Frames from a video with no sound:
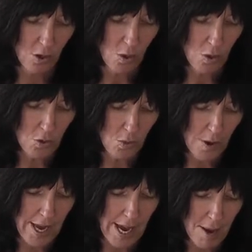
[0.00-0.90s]
all the
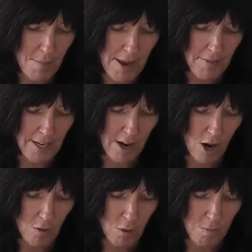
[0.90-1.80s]
way up and then
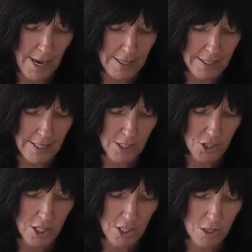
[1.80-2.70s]
I will back
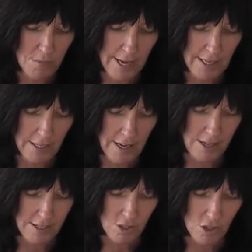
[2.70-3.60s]
stitch it to make it
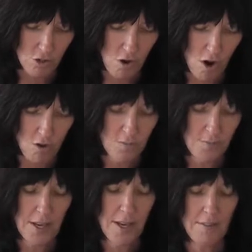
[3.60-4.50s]
nice and
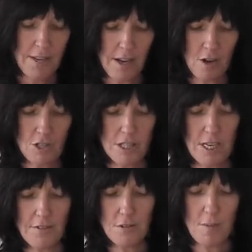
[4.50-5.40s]
strong. Then I'll just
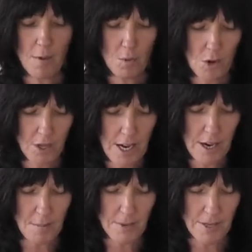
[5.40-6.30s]
lift my work
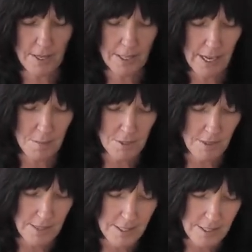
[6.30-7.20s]
up, come to
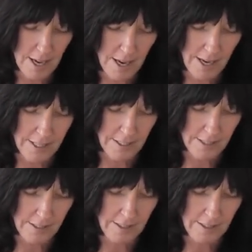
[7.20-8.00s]
this side,